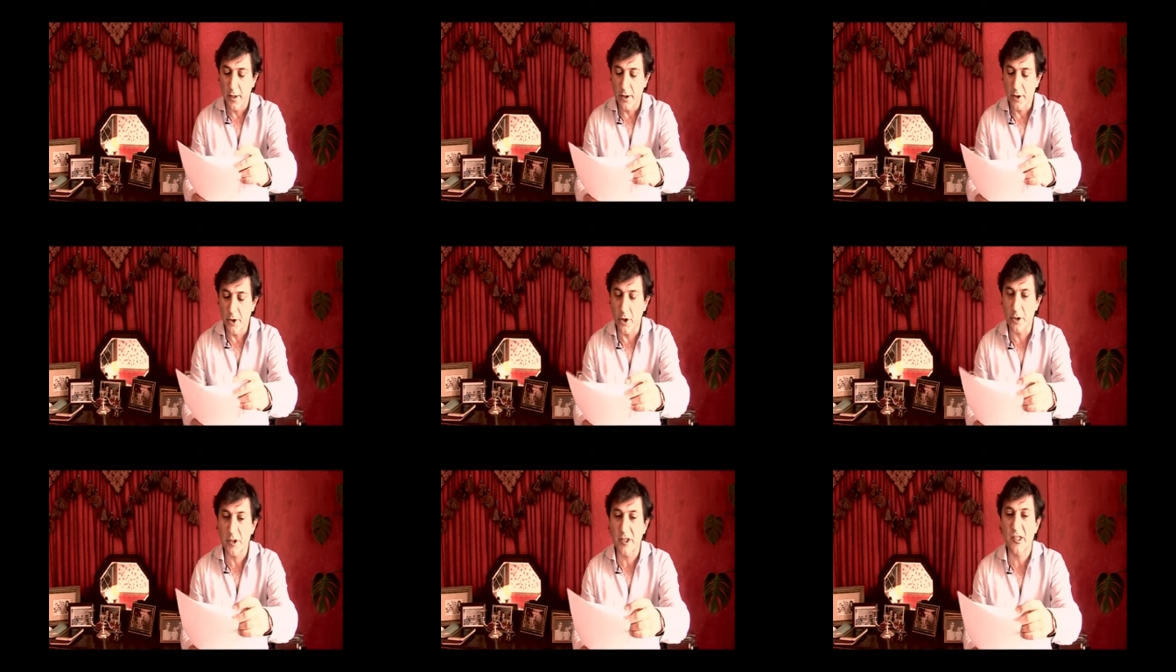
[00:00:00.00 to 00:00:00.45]

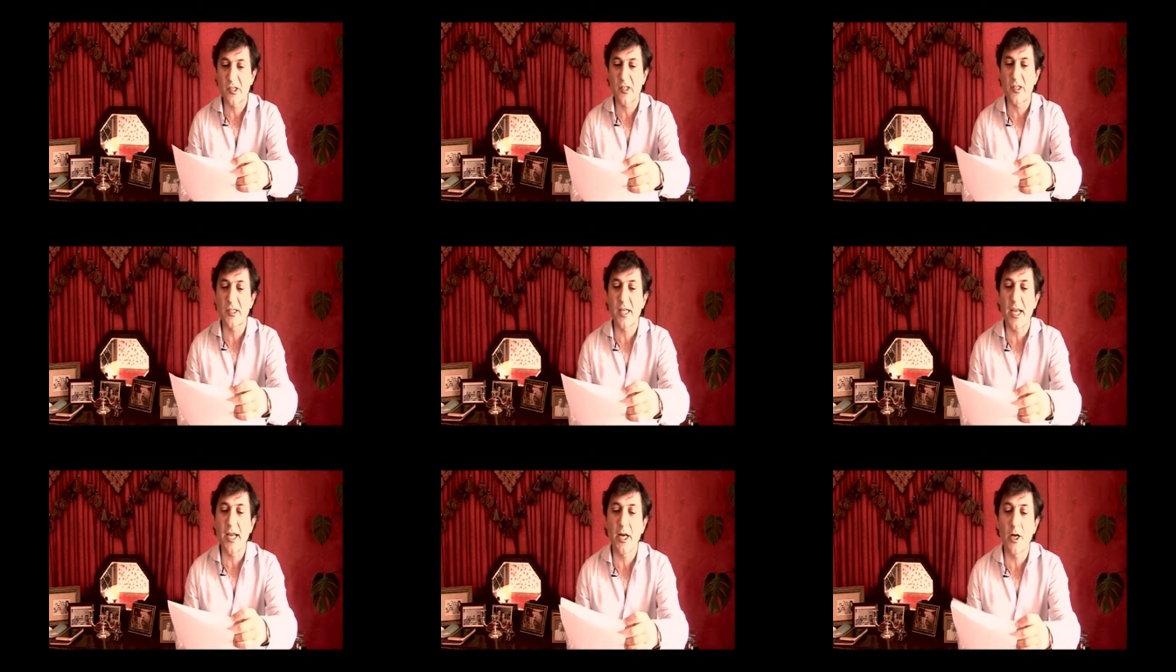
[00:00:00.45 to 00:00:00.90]
not a
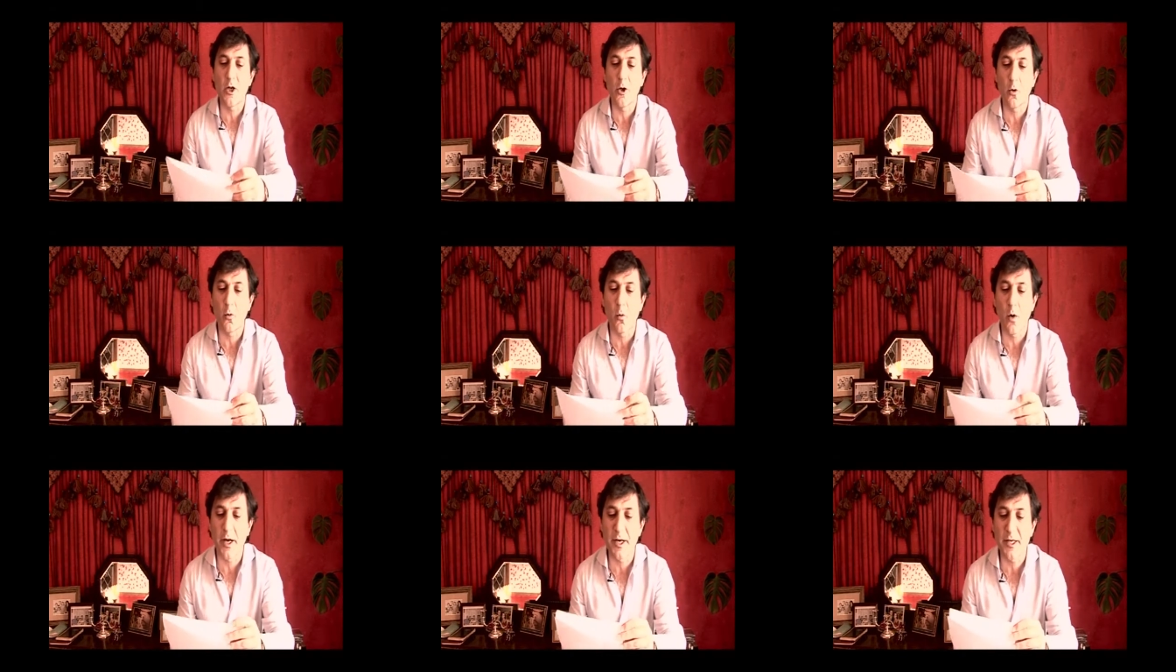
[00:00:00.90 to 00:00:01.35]

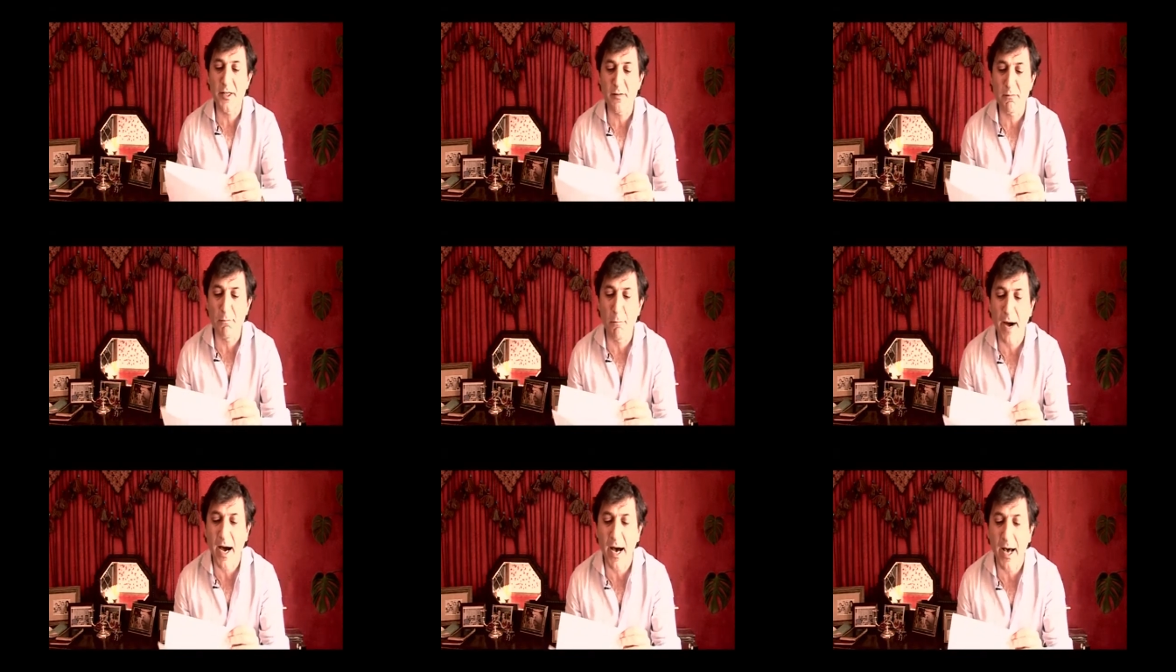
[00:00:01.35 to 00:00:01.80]
single one is
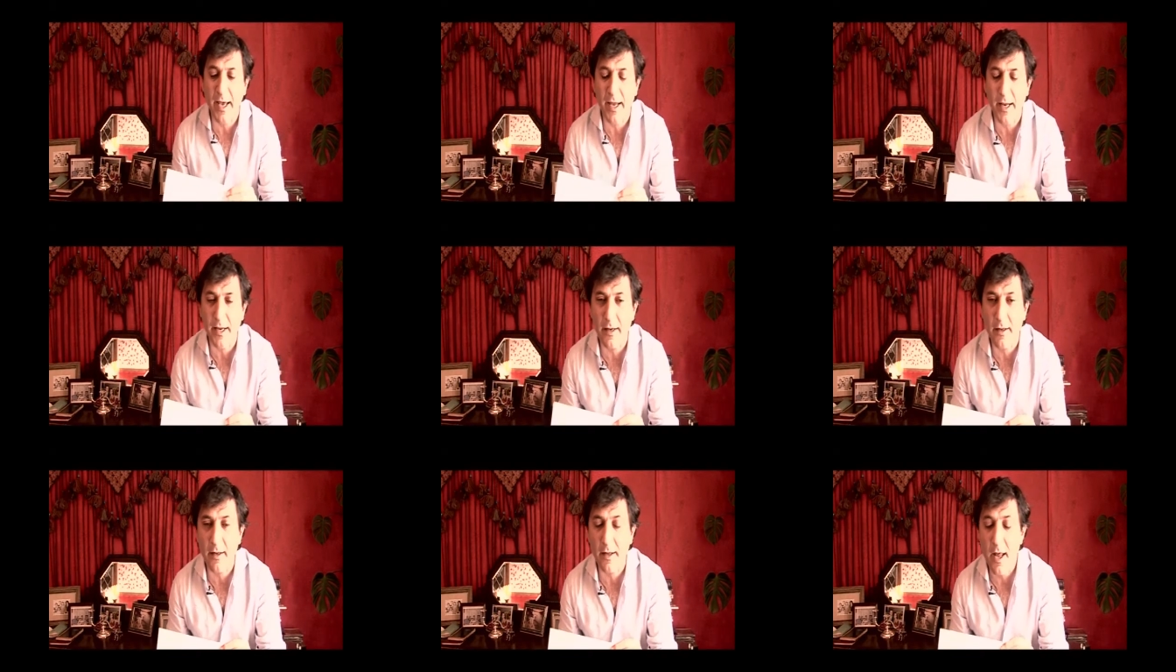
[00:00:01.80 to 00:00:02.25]

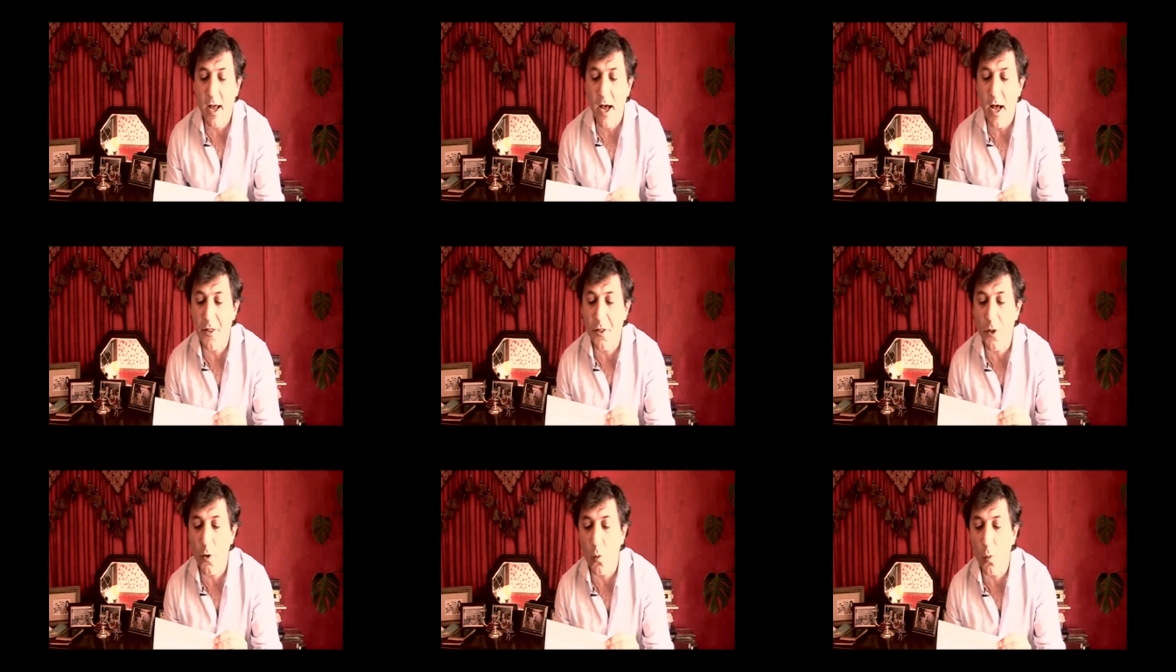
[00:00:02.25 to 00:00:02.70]
mine.
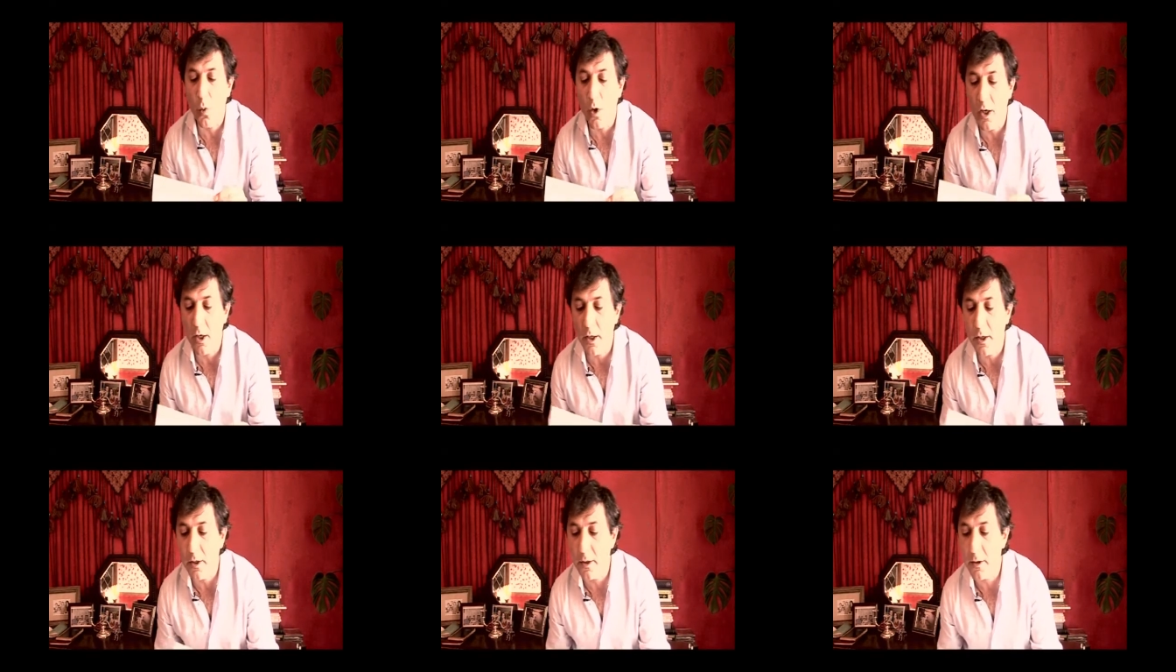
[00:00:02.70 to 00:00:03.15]
And the
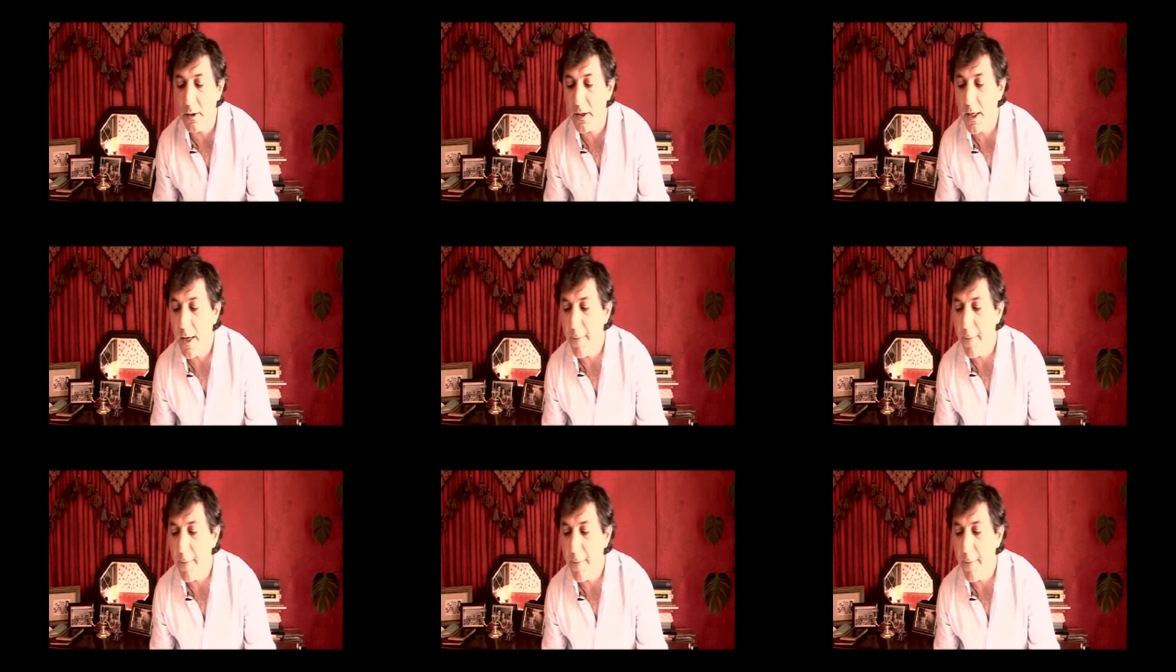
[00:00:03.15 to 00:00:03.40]
world,